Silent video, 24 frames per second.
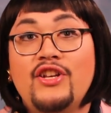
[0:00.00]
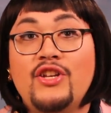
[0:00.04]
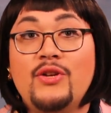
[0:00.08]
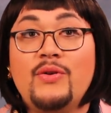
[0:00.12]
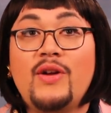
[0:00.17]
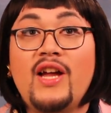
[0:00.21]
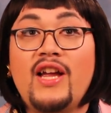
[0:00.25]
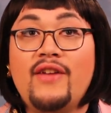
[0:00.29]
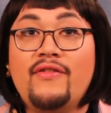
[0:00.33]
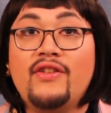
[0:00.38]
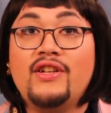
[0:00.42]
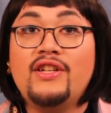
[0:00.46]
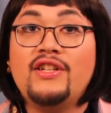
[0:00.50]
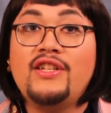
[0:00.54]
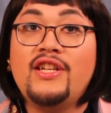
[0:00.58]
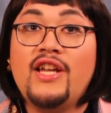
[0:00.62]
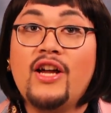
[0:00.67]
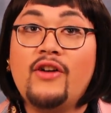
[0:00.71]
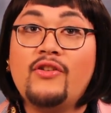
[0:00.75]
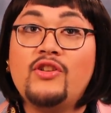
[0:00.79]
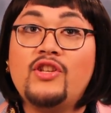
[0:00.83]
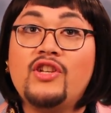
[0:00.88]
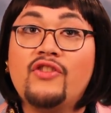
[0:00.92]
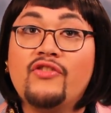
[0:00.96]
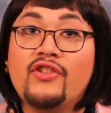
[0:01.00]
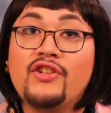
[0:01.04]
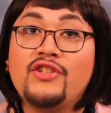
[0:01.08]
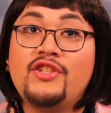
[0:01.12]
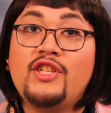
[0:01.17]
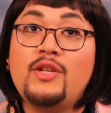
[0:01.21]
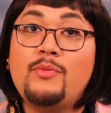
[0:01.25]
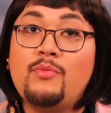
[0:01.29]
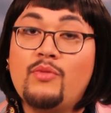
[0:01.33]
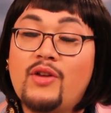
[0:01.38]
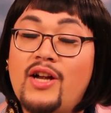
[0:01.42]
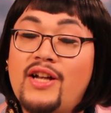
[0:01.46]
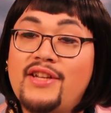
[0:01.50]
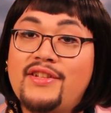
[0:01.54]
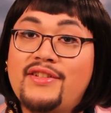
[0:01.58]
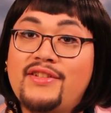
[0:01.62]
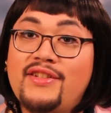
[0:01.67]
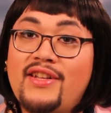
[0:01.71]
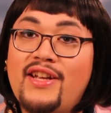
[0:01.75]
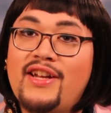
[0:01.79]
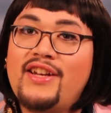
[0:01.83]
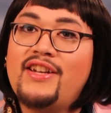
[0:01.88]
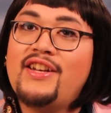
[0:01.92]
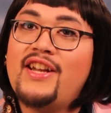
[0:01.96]
New Haven, Yale University
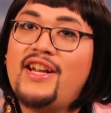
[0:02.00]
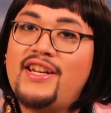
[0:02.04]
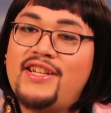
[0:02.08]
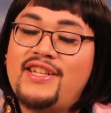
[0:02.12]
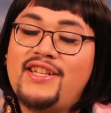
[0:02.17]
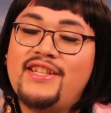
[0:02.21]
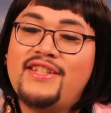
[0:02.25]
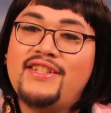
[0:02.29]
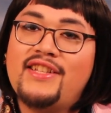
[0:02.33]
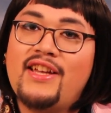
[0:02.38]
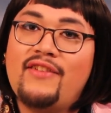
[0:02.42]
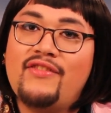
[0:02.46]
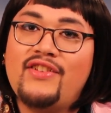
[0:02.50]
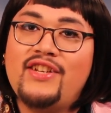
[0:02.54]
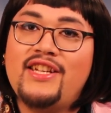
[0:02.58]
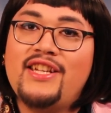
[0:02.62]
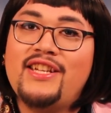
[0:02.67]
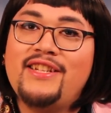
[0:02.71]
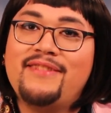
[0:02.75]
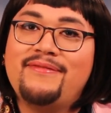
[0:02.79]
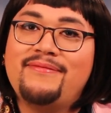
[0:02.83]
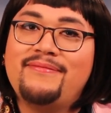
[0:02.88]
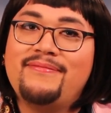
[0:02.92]
Press, 1970.